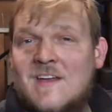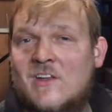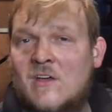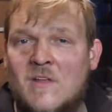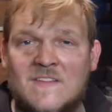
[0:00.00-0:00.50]

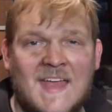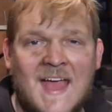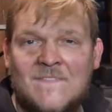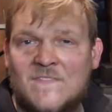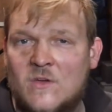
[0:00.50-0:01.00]
and I like to
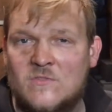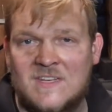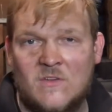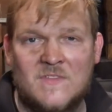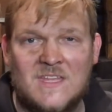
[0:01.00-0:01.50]
add those
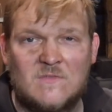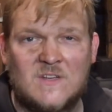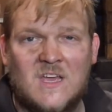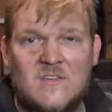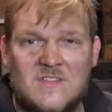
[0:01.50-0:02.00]
in on these
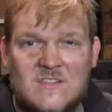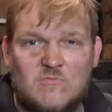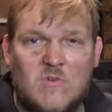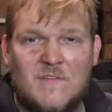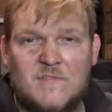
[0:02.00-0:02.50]
videos, these
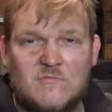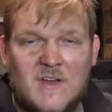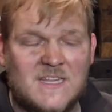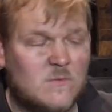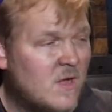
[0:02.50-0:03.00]
rough and
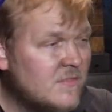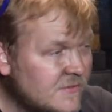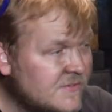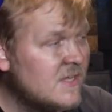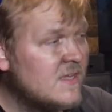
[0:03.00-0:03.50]
ready
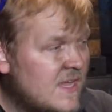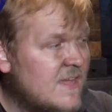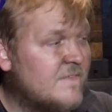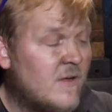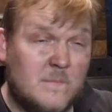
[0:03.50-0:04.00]
ones,
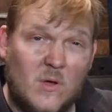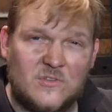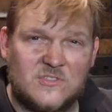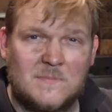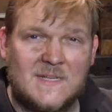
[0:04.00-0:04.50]
if I
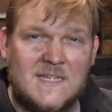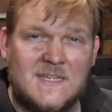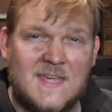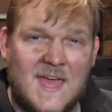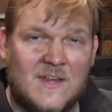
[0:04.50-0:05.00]
possibly
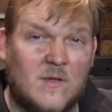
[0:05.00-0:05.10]
can.